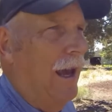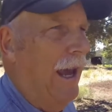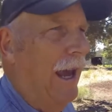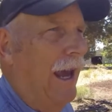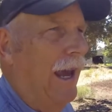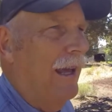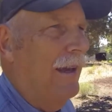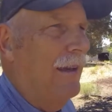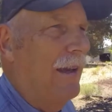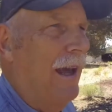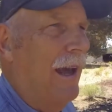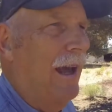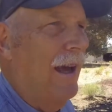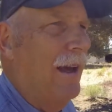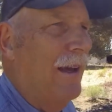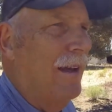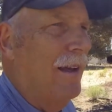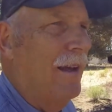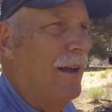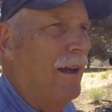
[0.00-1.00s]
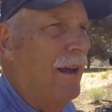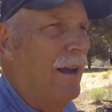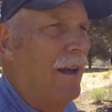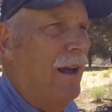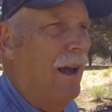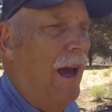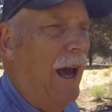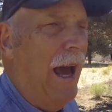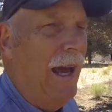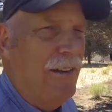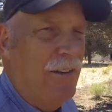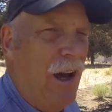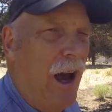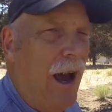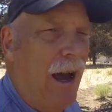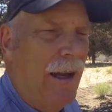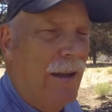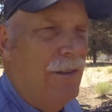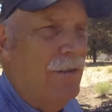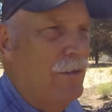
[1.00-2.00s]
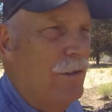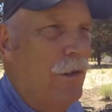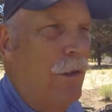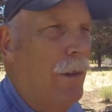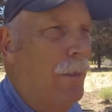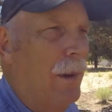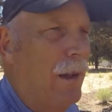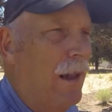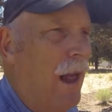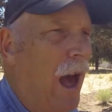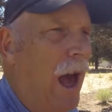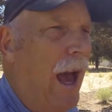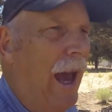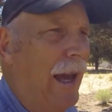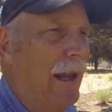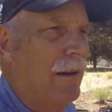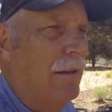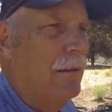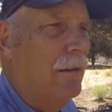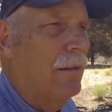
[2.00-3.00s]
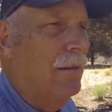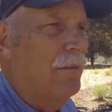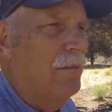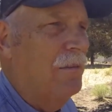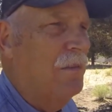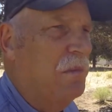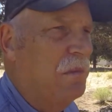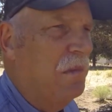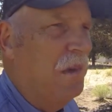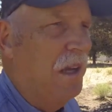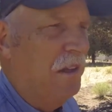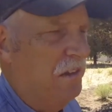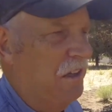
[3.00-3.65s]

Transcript: And I talk to Him a lot. I